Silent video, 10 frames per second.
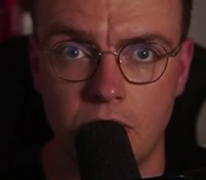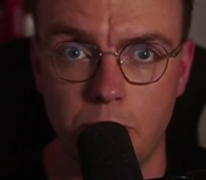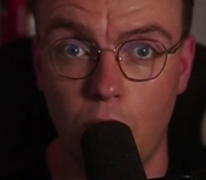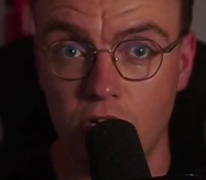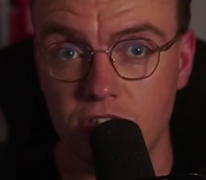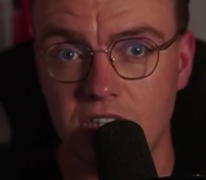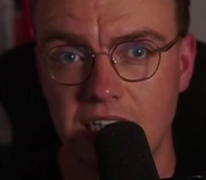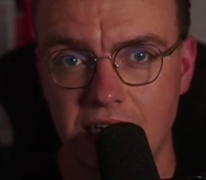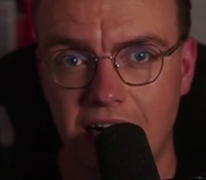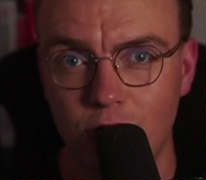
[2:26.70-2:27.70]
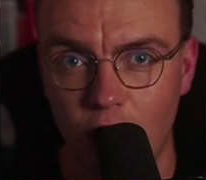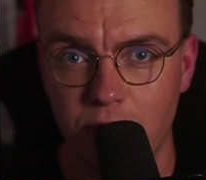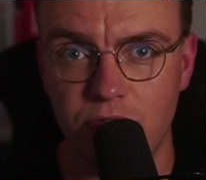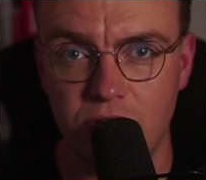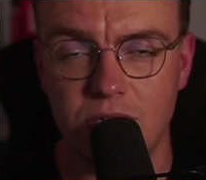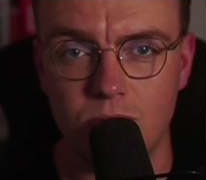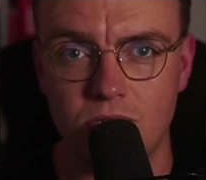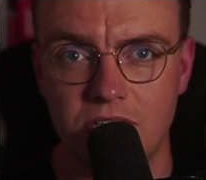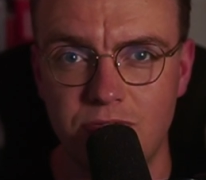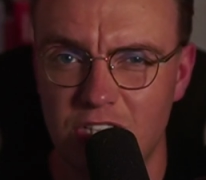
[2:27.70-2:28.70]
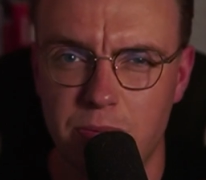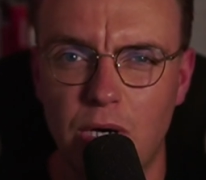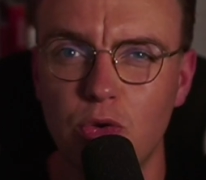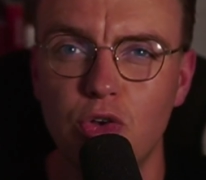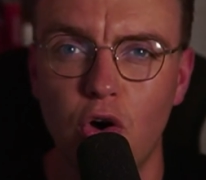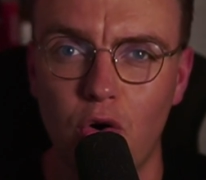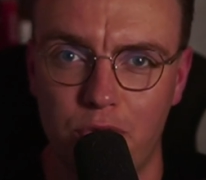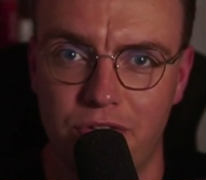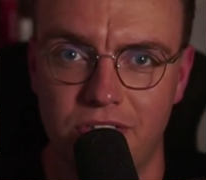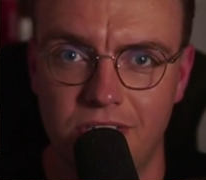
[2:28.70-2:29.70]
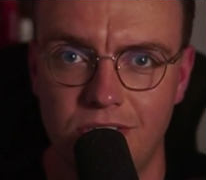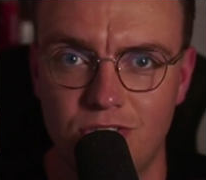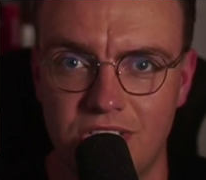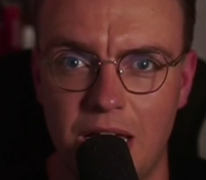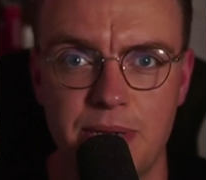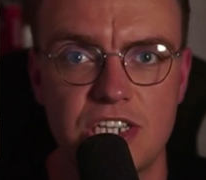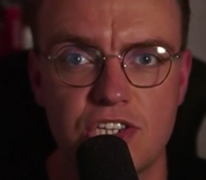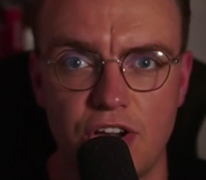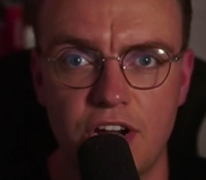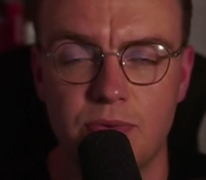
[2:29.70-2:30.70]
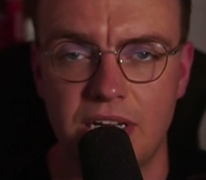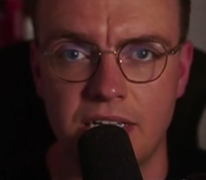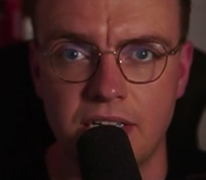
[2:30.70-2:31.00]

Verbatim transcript: But honestly, I know how it feels. It feels a bit unknown, doesn't it? A bit scary.